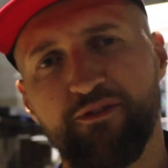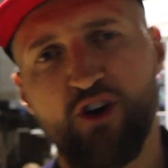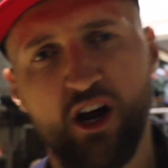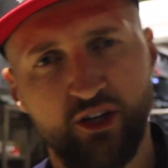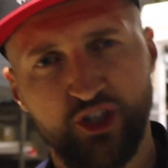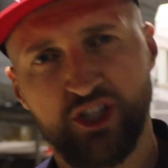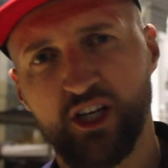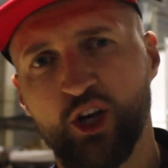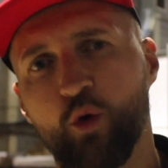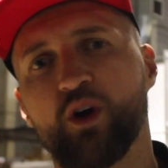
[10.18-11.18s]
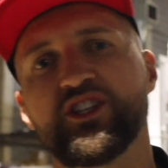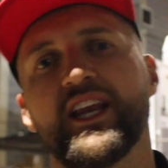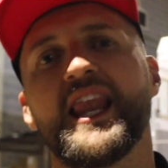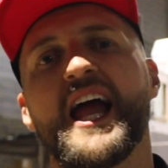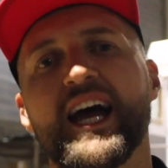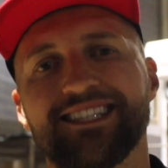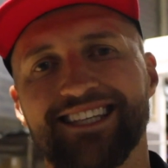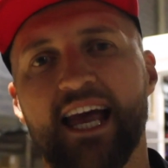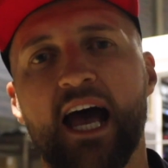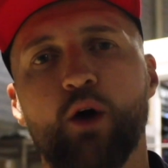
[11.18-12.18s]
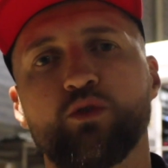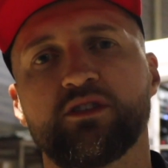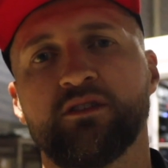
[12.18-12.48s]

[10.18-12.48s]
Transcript: Frutch and you're watching Lights Out.